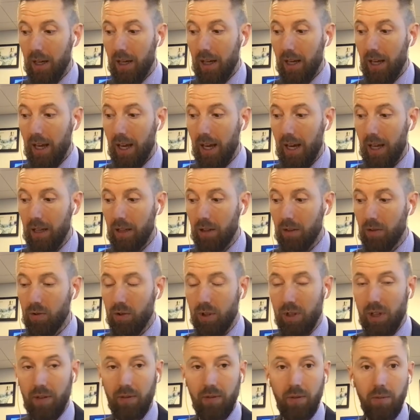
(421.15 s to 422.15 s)
And you
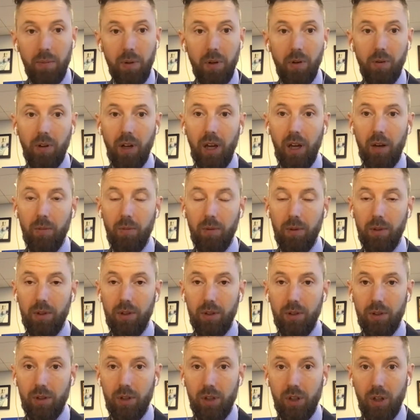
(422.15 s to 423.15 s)
just have to be okay with
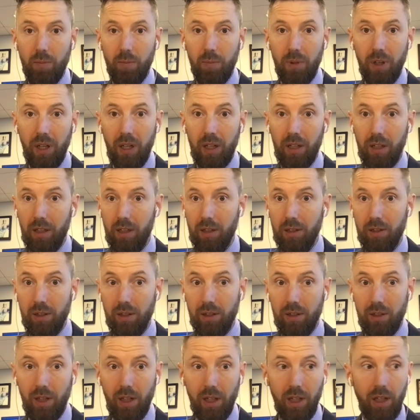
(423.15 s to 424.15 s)
just jumping in because
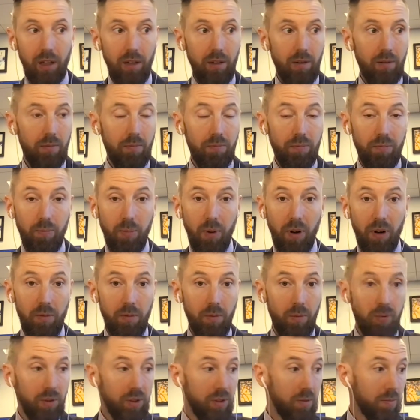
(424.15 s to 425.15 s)
it's like part of
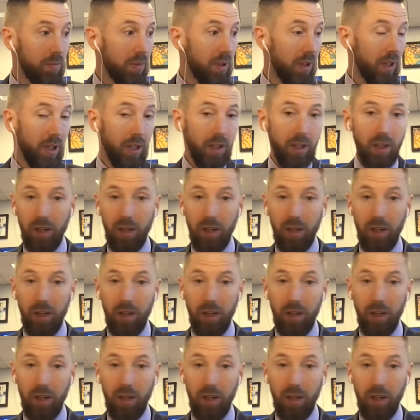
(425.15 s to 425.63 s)
me wants to be like,